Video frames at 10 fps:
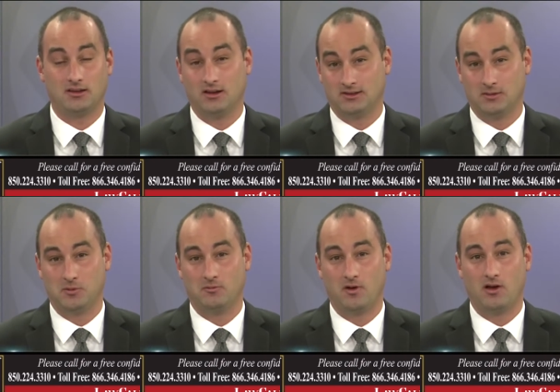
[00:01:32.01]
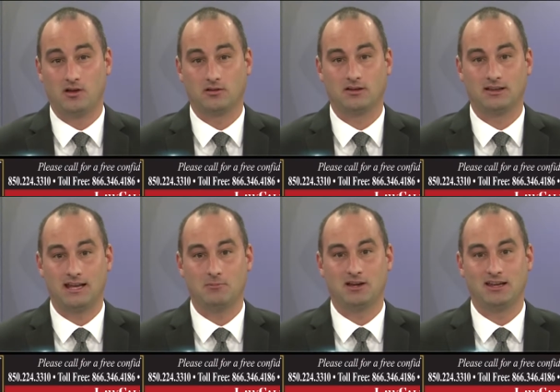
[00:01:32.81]
a, slip and fall
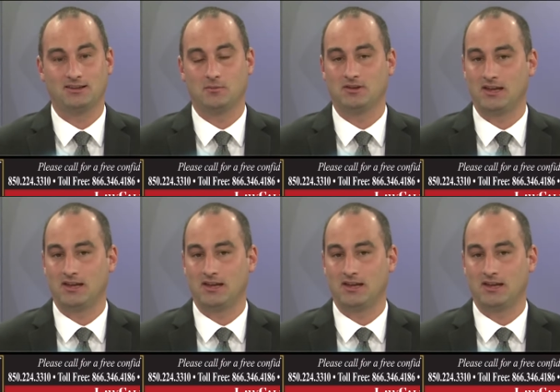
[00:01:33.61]
claim against them.